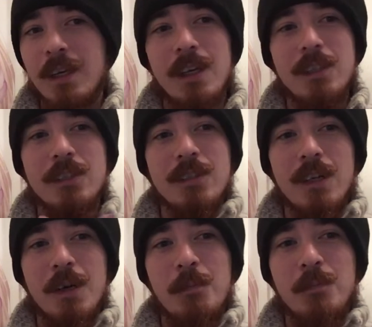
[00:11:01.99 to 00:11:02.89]
It's
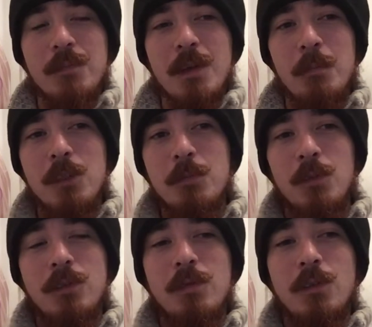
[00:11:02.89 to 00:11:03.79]
much
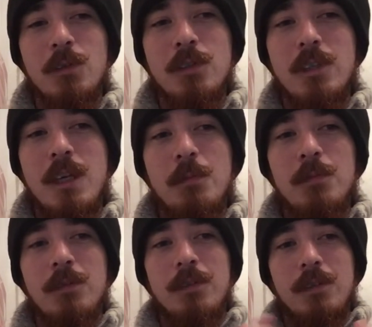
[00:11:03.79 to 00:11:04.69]
more difficult to keep
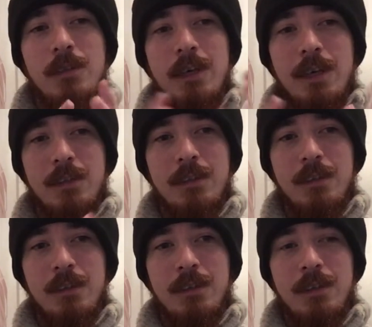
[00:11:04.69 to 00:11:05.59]
like
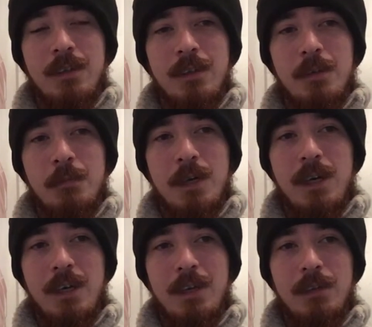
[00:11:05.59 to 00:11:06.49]
my
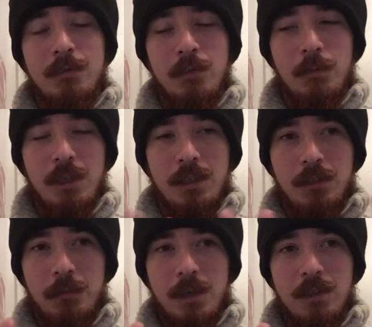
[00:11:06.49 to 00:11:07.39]
hairs from getting
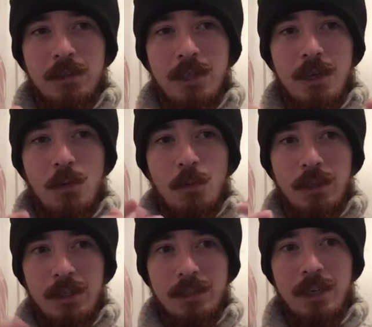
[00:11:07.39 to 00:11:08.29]
sparsed out when
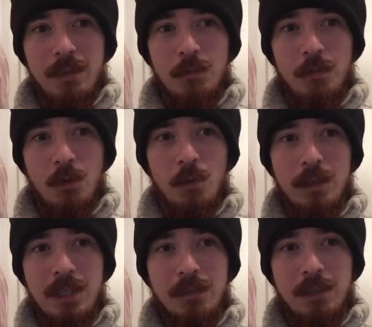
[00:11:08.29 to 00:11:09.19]
it's like all the way
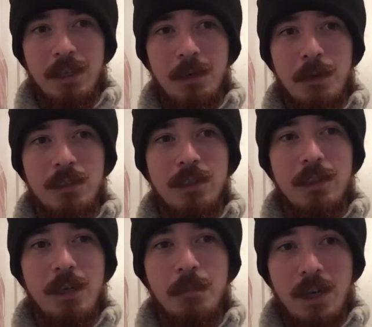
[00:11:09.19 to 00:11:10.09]
down to here
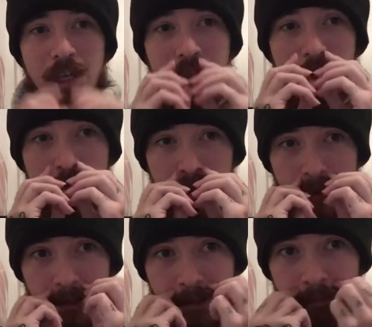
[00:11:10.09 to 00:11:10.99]
basically, and
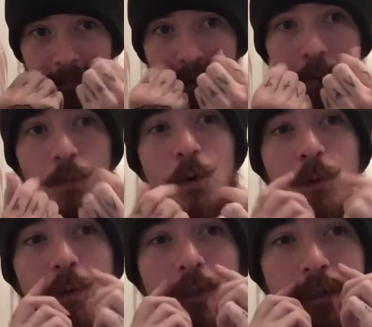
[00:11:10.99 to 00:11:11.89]
the
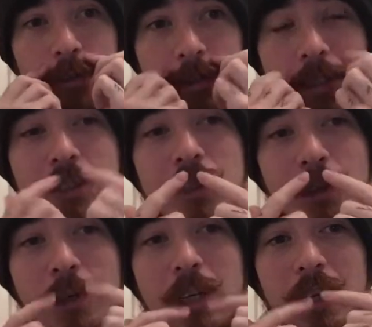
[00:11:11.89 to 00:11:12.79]
walrus is still
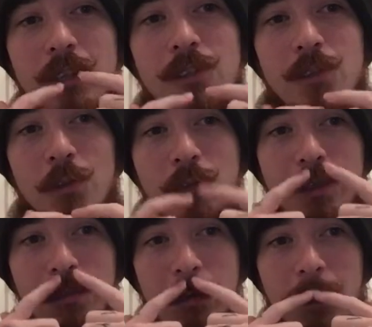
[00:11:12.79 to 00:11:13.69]
here, sort
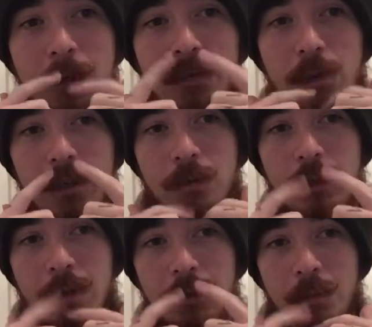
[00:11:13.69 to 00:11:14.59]
of. Like, if I go
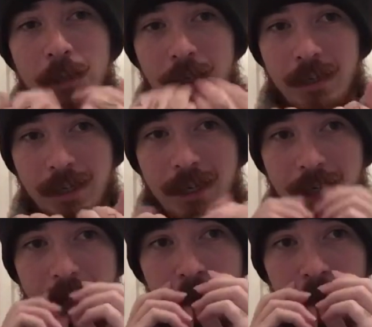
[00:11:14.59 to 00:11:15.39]
down a little bit, I can get the